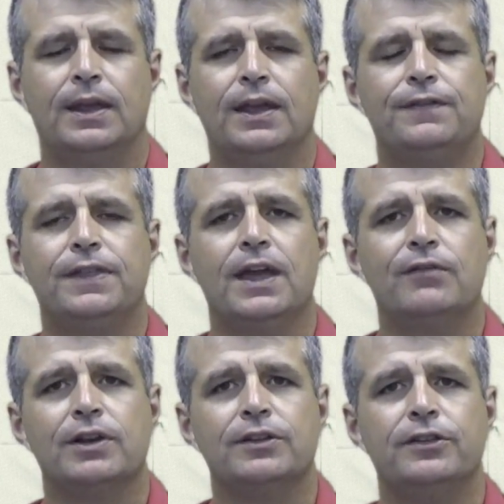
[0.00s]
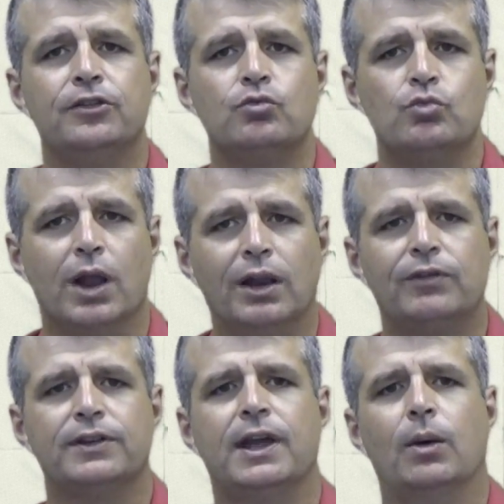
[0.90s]
If the evidence is
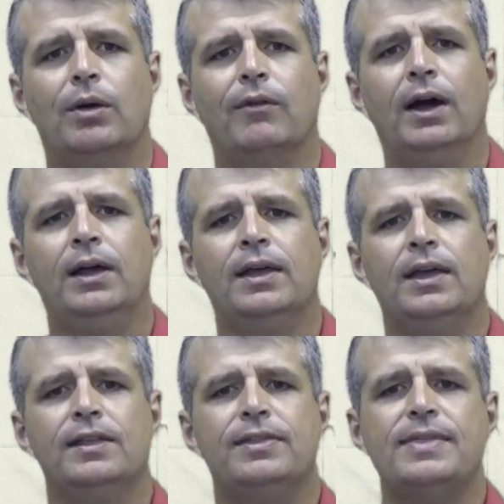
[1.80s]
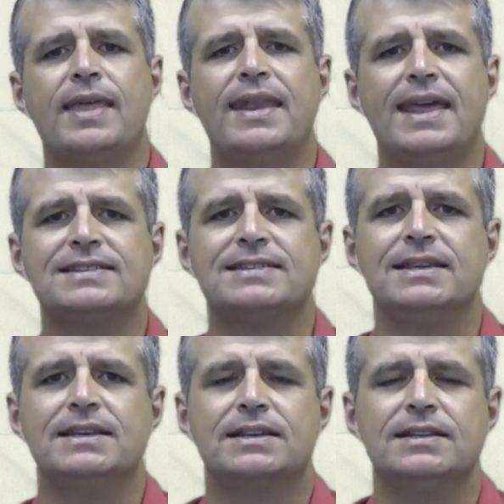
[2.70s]
relevant, however, then the next
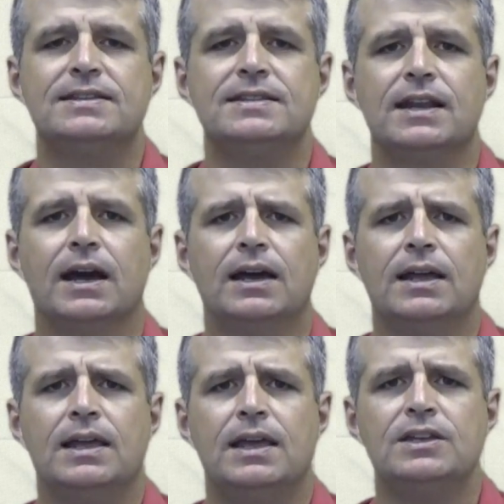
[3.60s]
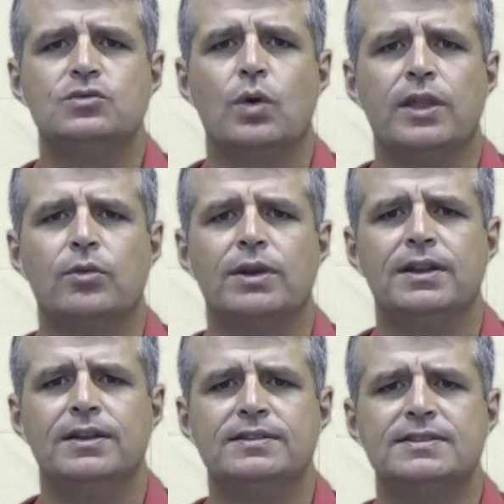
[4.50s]
thing to consider is whether it
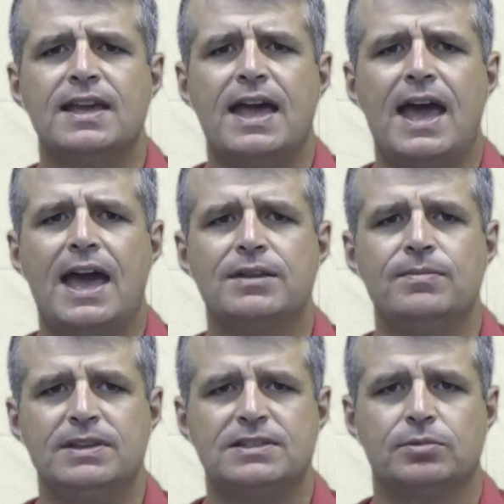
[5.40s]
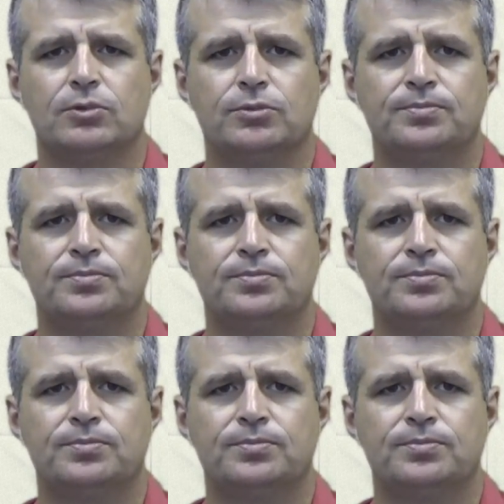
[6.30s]
is admissible.